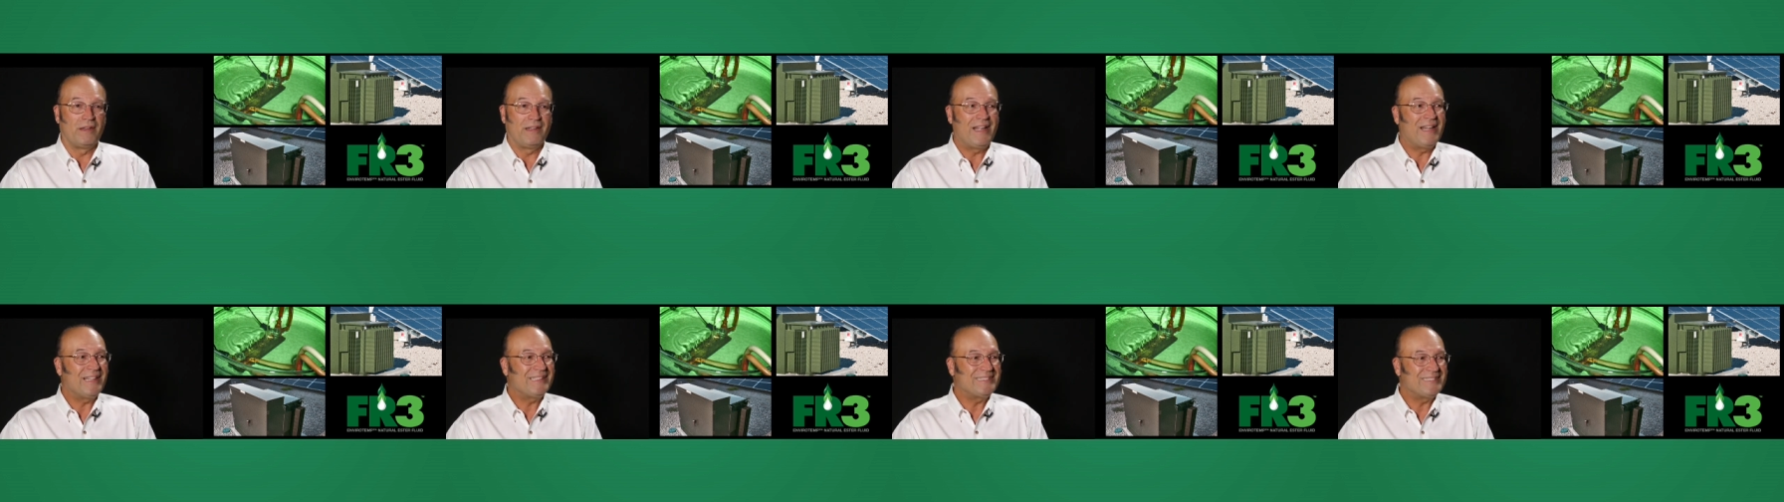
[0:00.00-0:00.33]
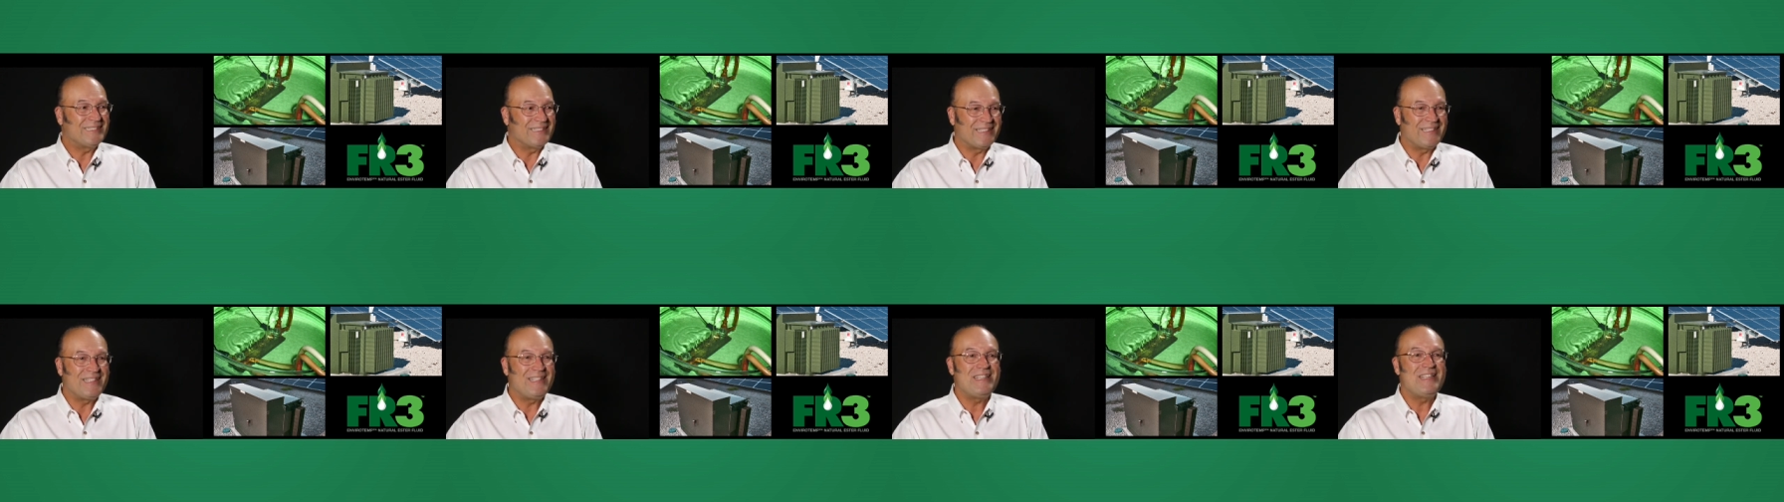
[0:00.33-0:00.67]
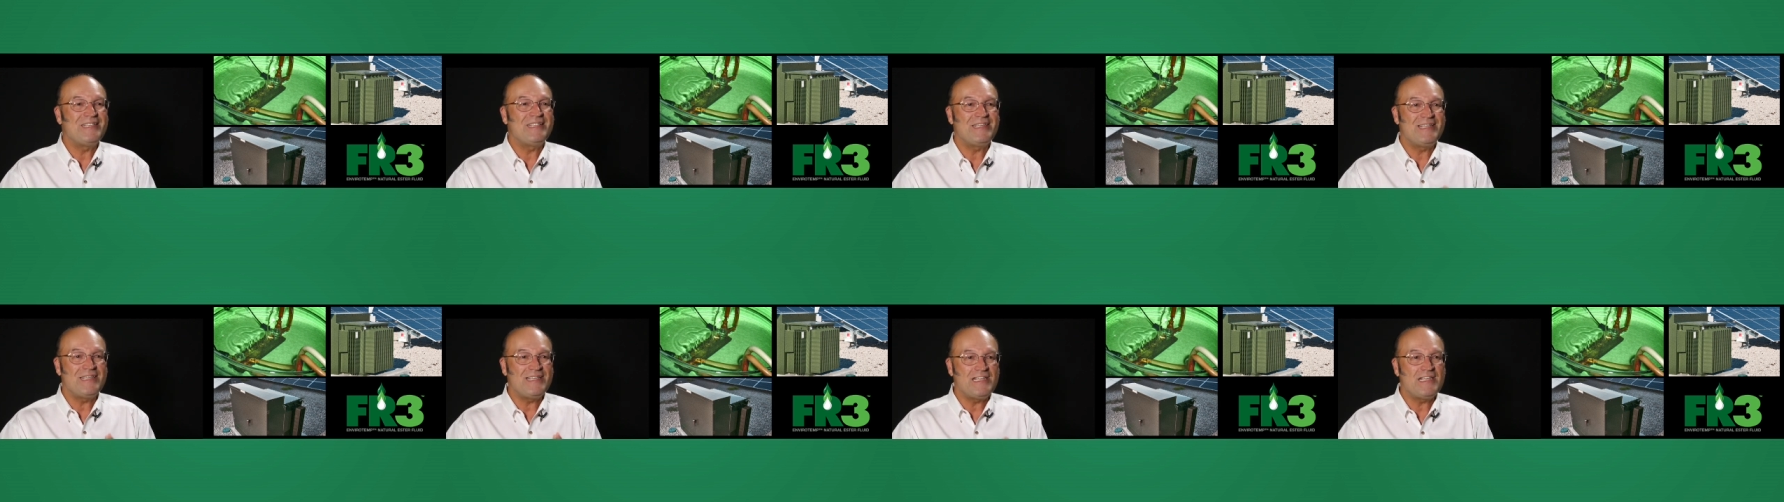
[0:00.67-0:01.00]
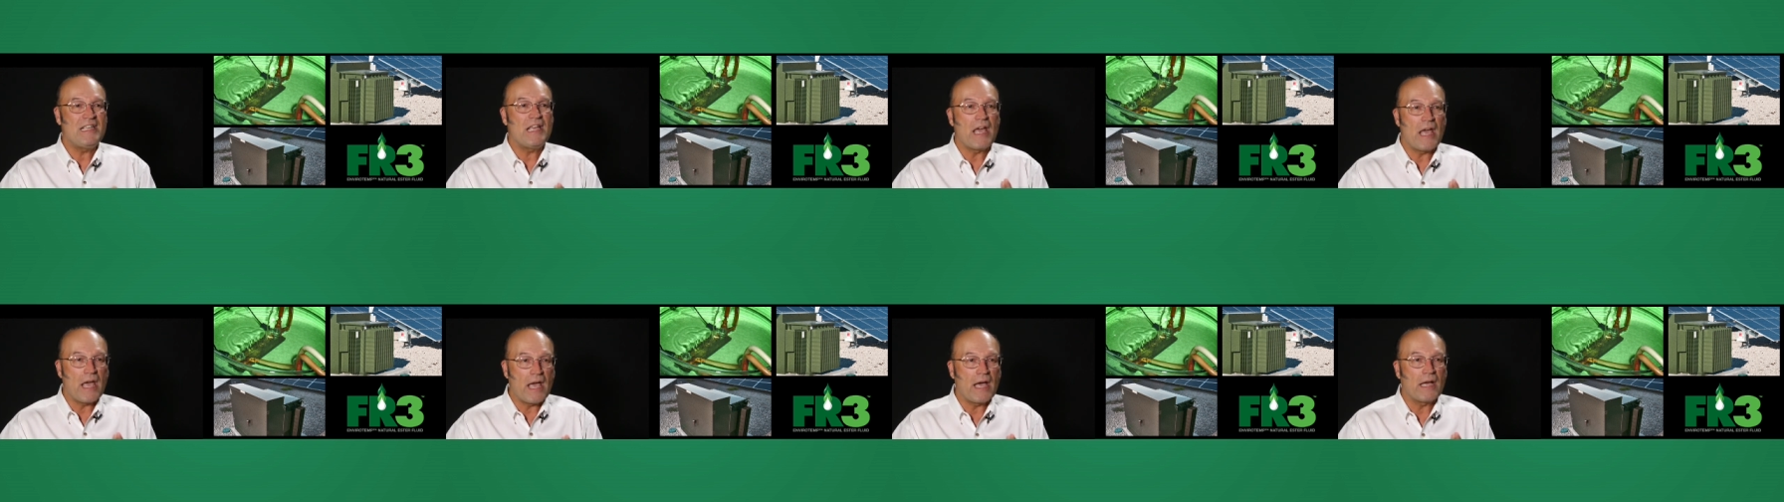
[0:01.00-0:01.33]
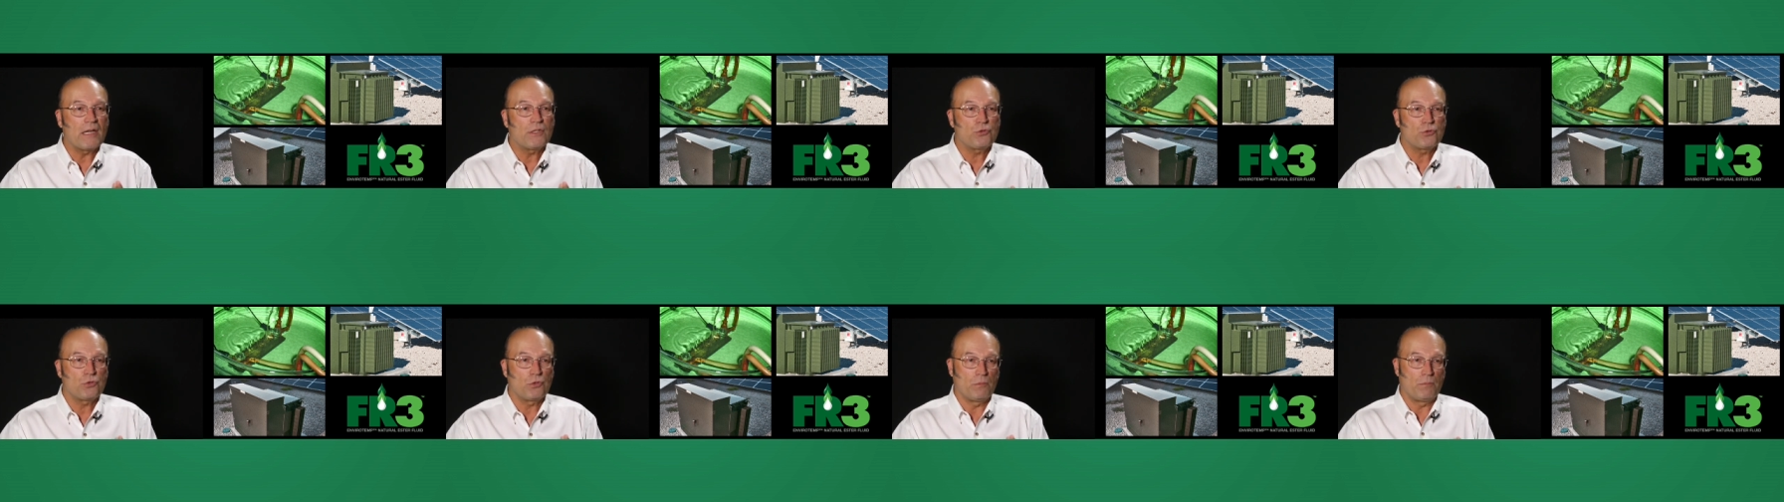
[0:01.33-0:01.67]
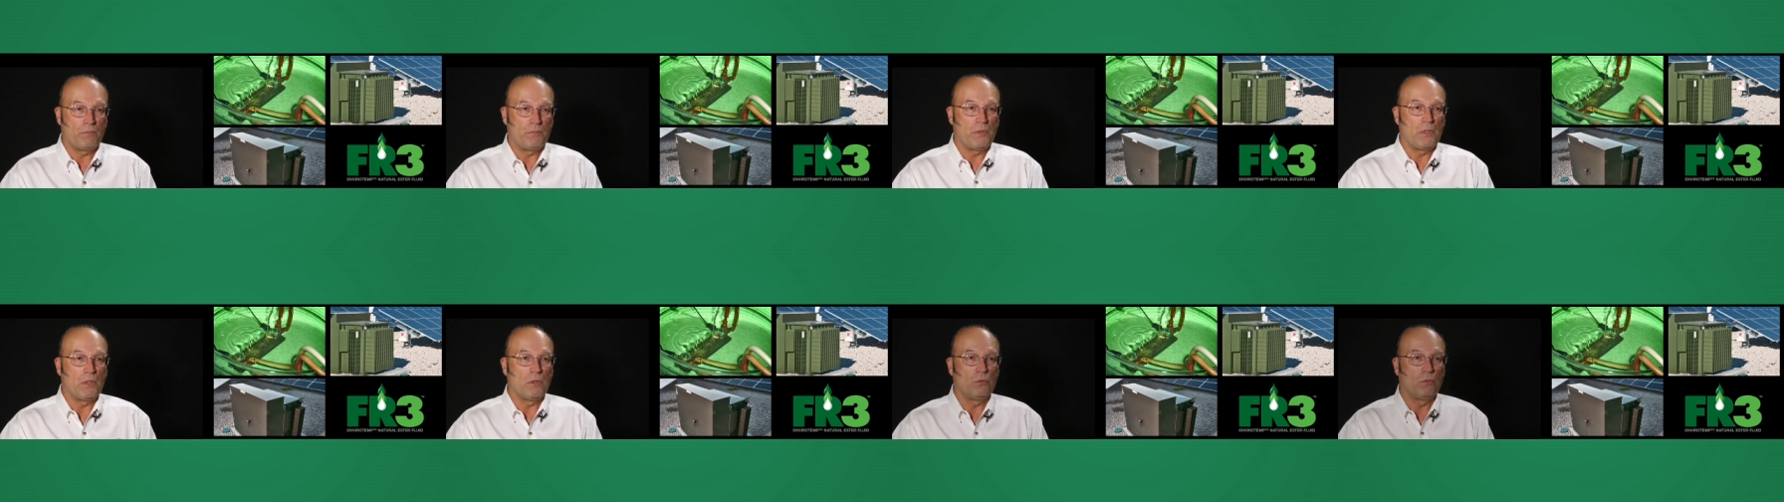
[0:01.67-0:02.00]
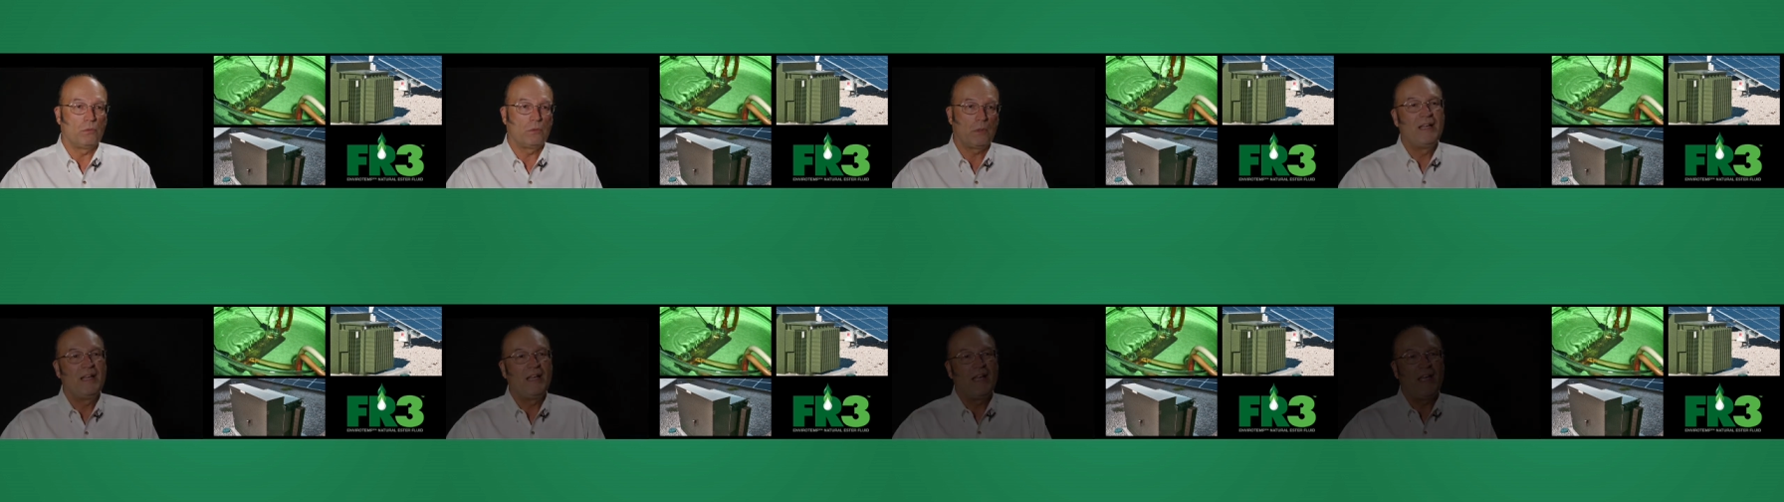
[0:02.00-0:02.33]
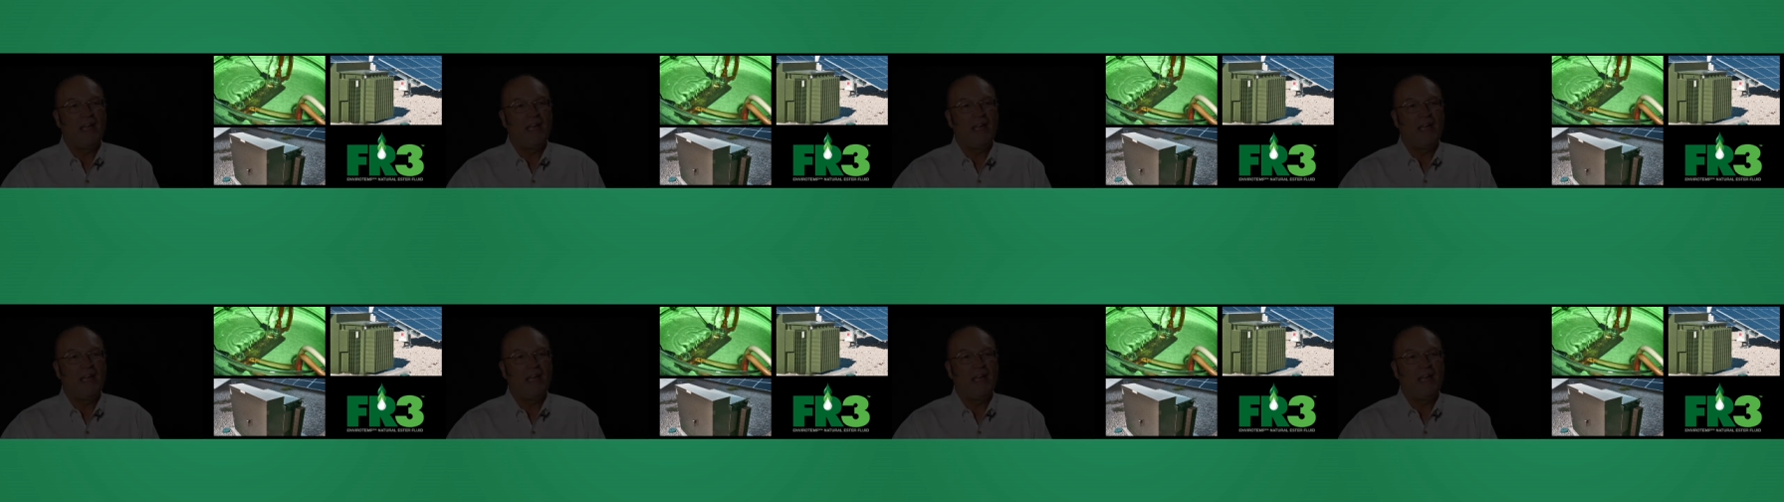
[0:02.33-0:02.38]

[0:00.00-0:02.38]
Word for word: And that's a key attribute.